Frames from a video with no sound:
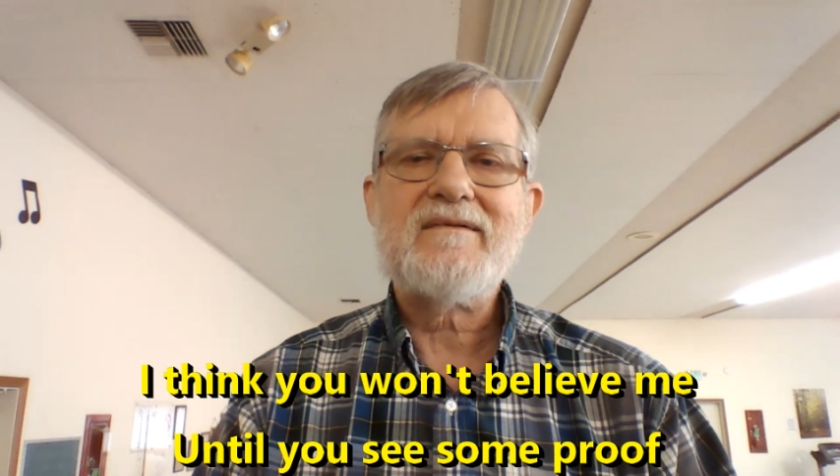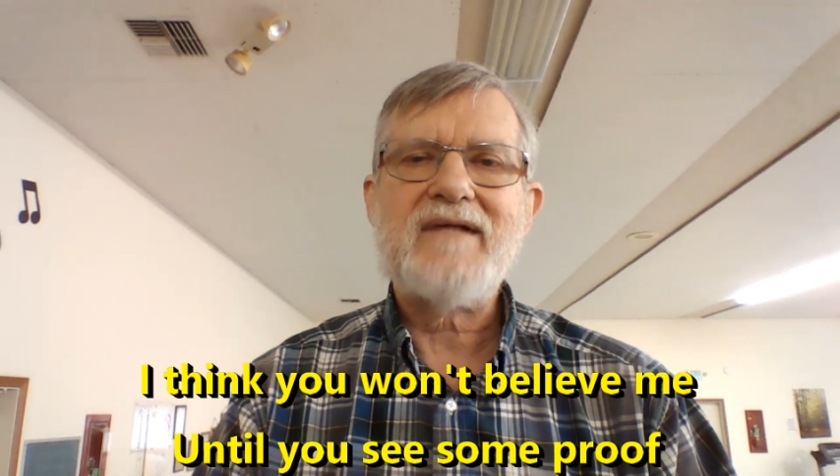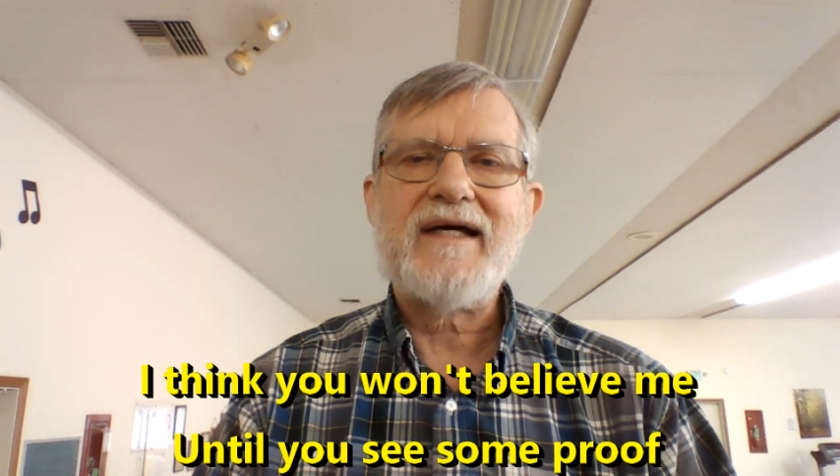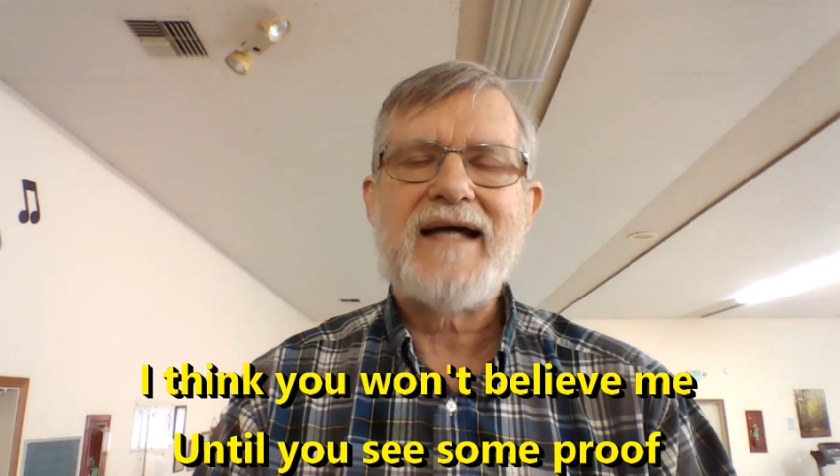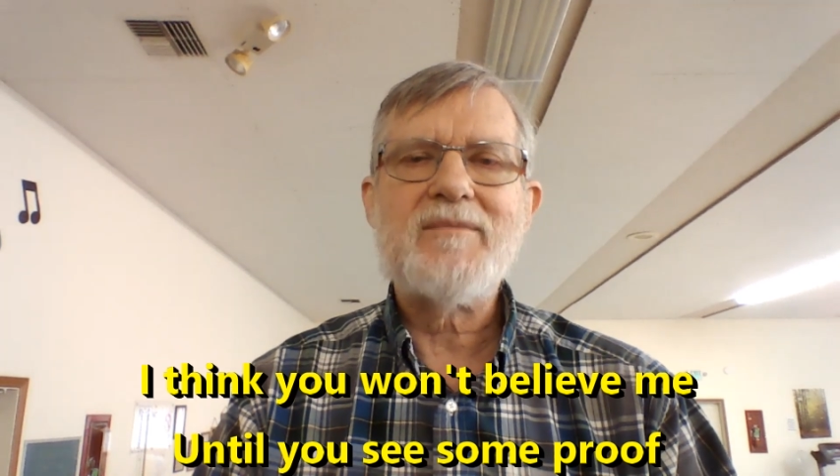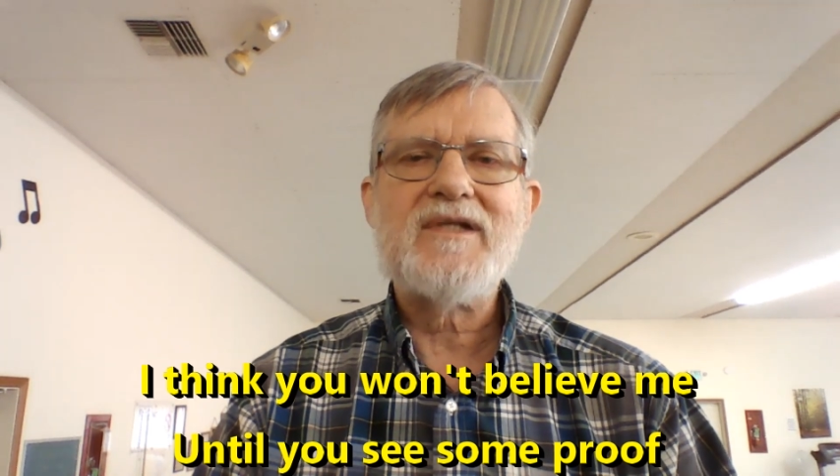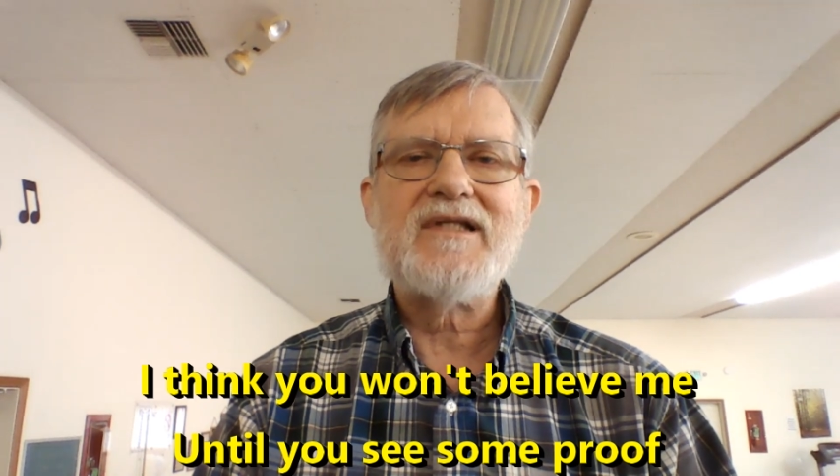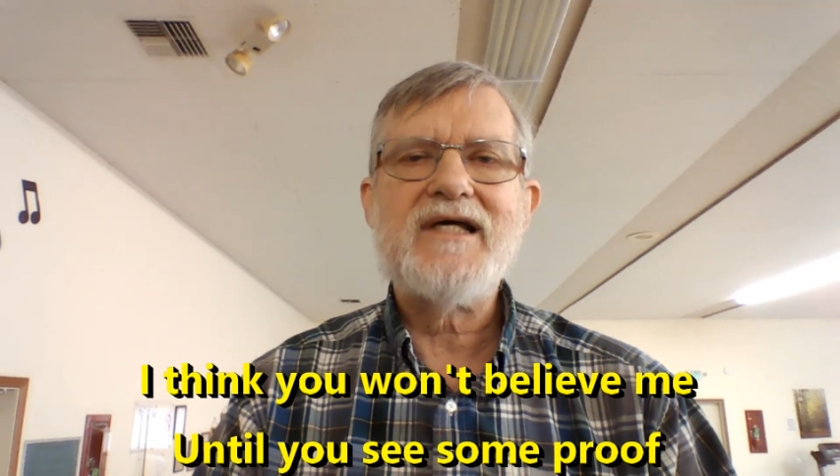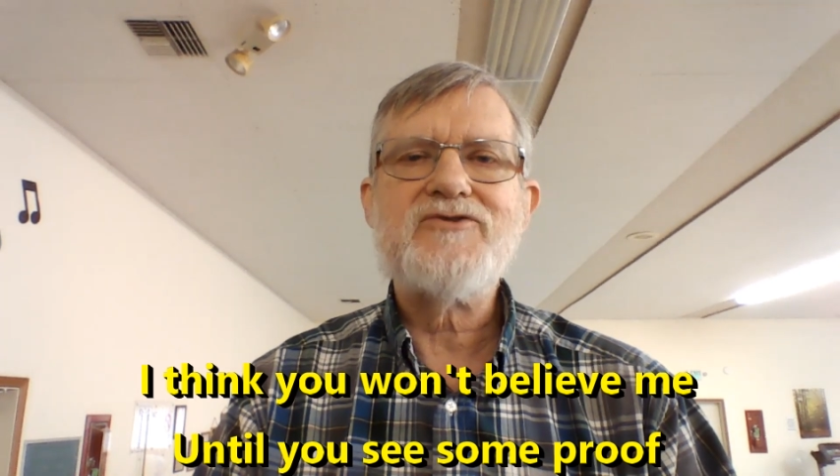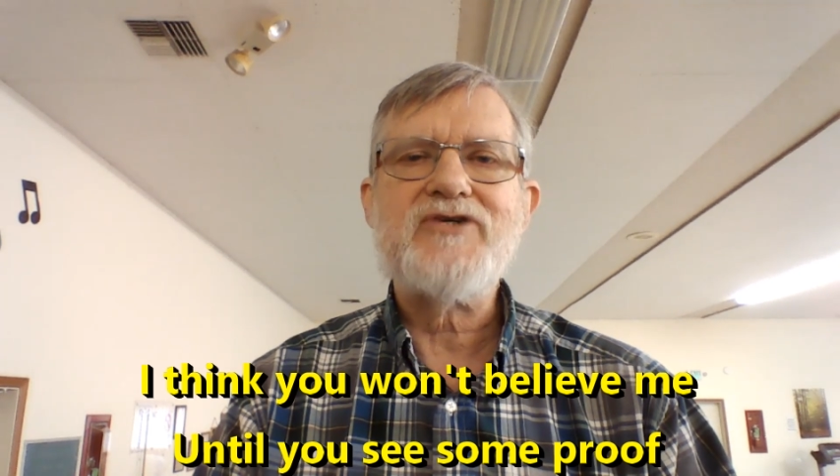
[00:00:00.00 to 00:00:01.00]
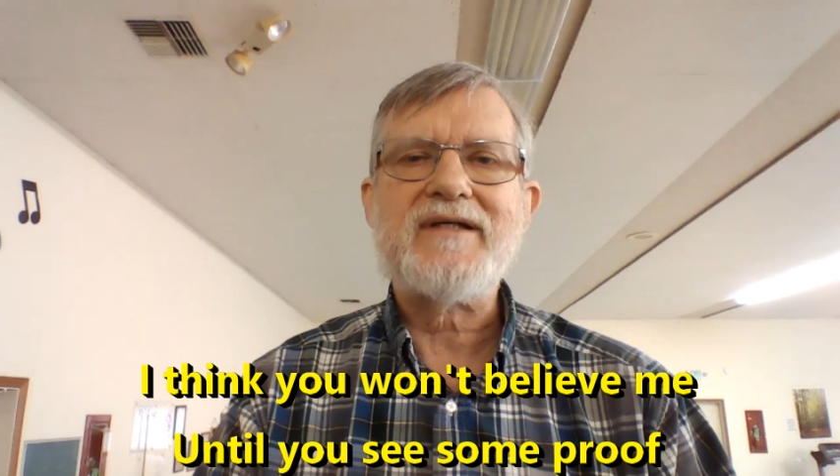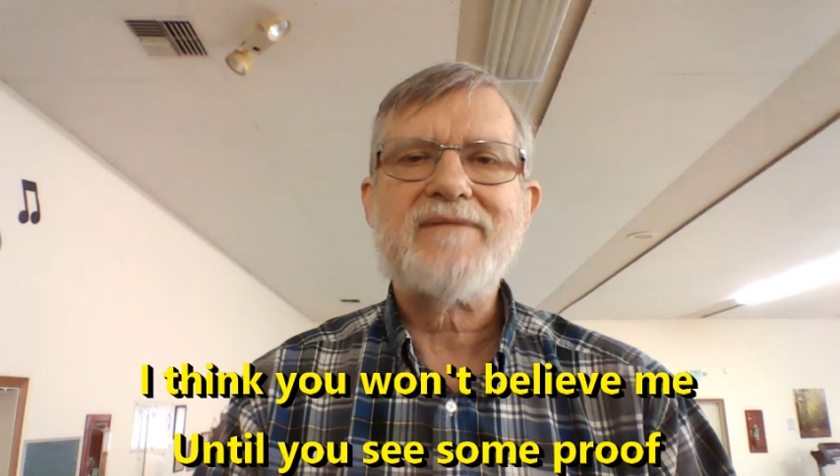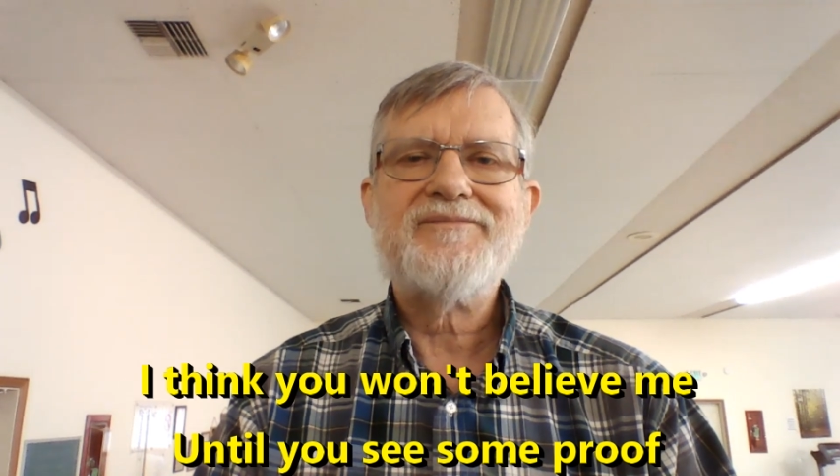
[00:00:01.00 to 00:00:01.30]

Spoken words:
like I'm alleging.